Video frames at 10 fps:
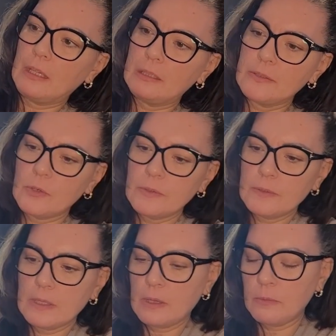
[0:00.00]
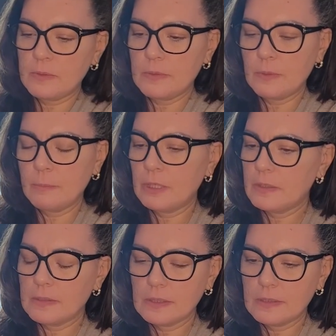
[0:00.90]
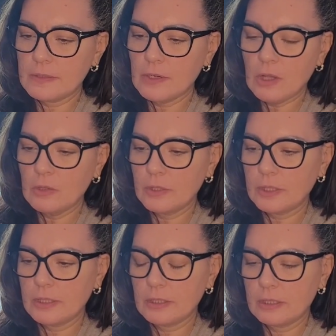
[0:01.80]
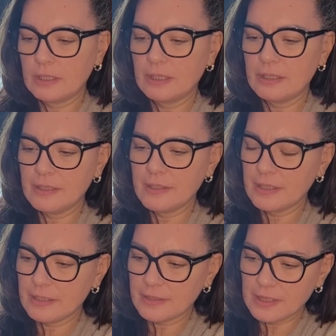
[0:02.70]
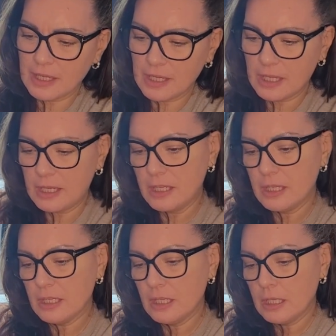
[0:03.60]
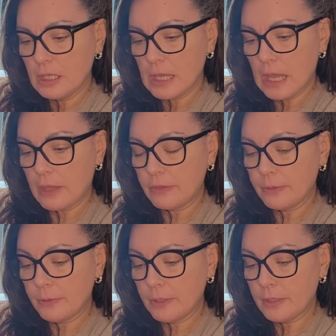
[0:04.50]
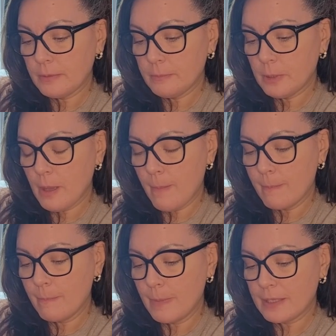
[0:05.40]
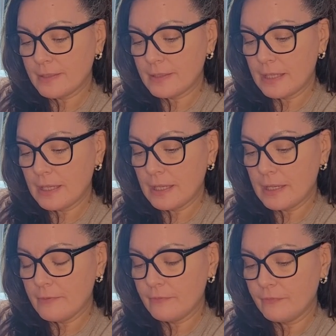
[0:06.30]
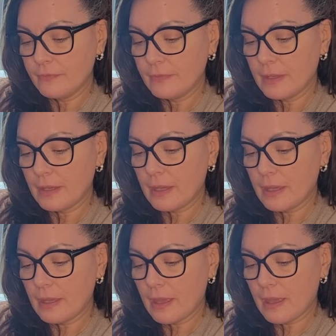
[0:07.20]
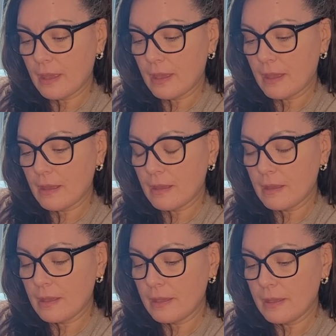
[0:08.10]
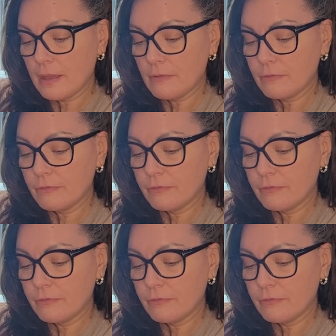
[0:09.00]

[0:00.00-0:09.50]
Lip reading: It's hard to tell how it's doing, but it's not looking good. And this is a Anthurium Bessiae AF